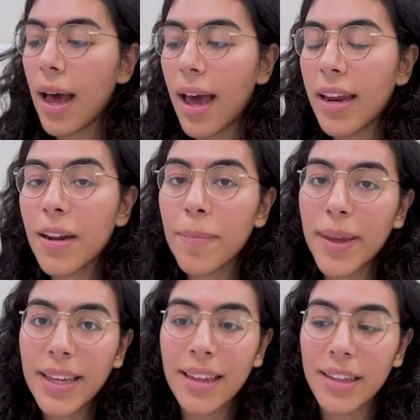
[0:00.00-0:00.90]
I end up
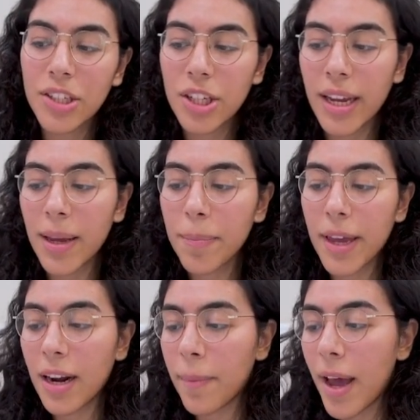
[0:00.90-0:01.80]
making this shape
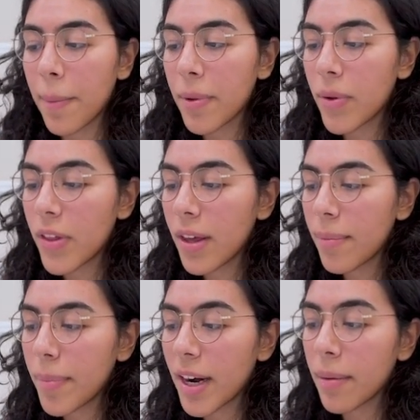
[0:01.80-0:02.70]
and I'm happy with
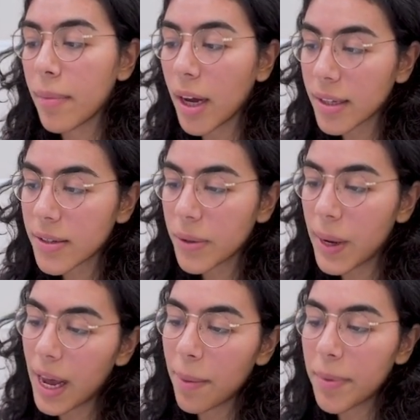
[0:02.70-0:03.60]
it, but I'm not so
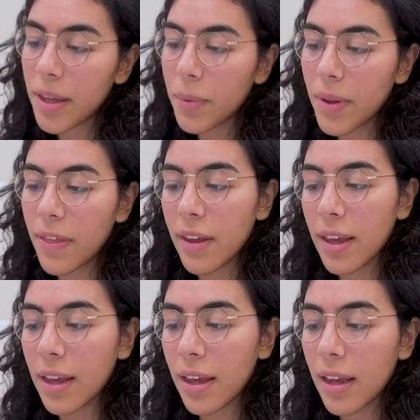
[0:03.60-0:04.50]
happy with
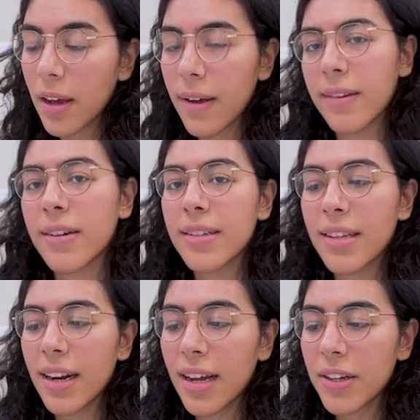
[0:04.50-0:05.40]
the colors
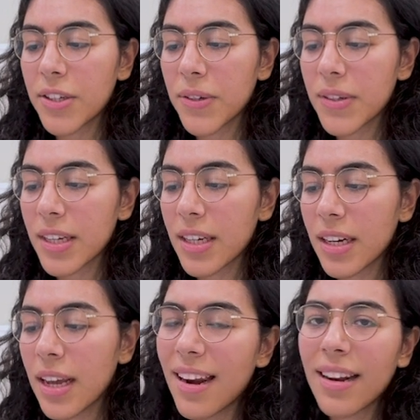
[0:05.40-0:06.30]
that I had
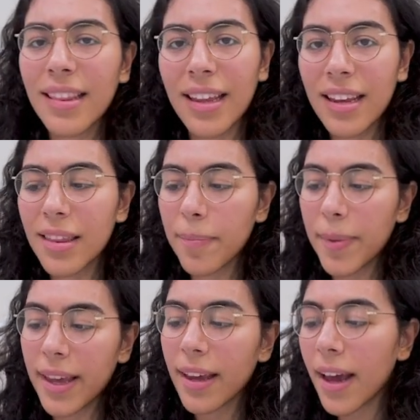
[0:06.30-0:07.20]
chosen. I didn't like the
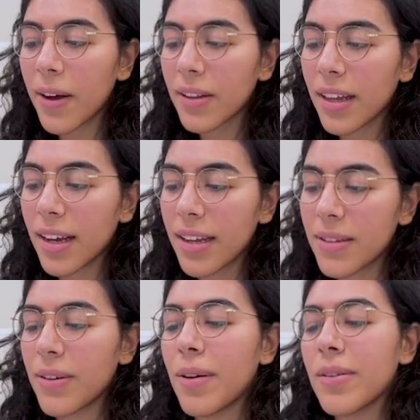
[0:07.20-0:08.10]
pink outline,
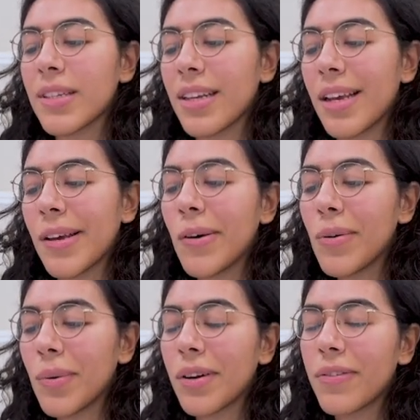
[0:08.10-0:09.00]
so I was like, oh,
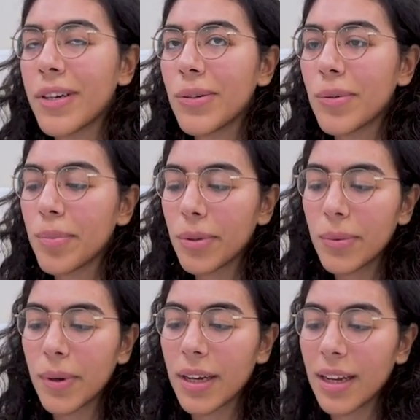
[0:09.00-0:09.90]
what if I do a blue
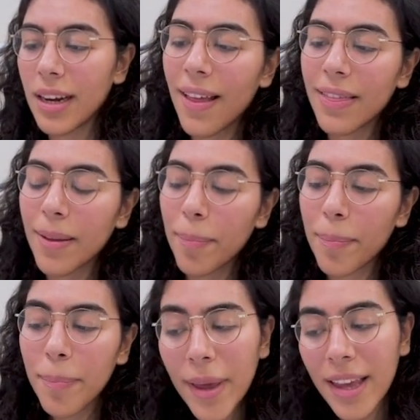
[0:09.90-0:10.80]
one? And the
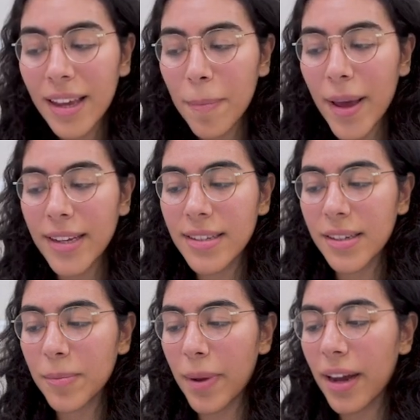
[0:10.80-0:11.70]
pink
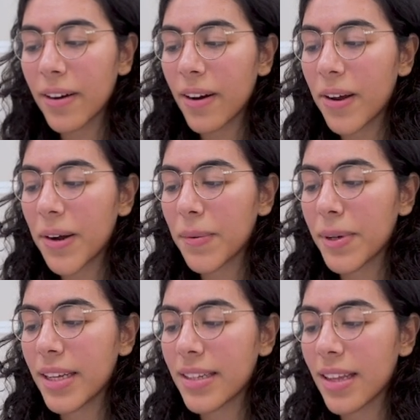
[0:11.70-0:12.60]
pastel background
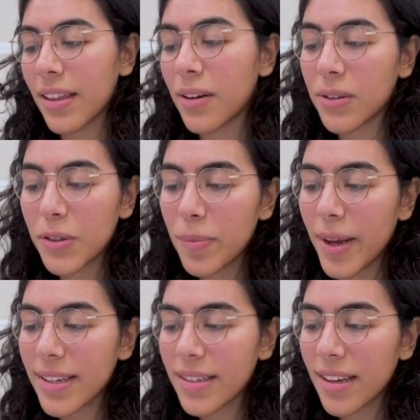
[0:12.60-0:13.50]
was a little too
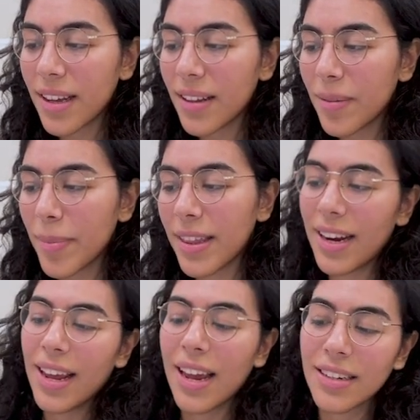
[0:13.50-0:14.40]
pastel, but
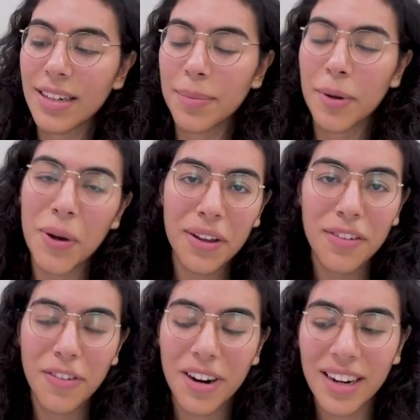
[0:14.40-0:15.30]
then I ended up going
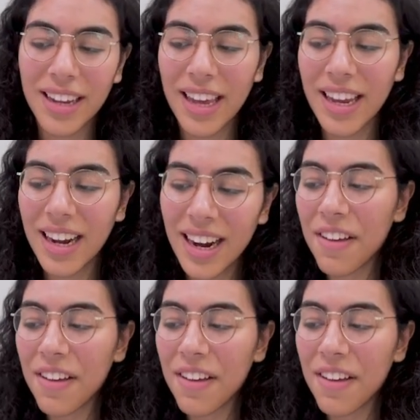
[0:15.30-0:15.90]
for it again.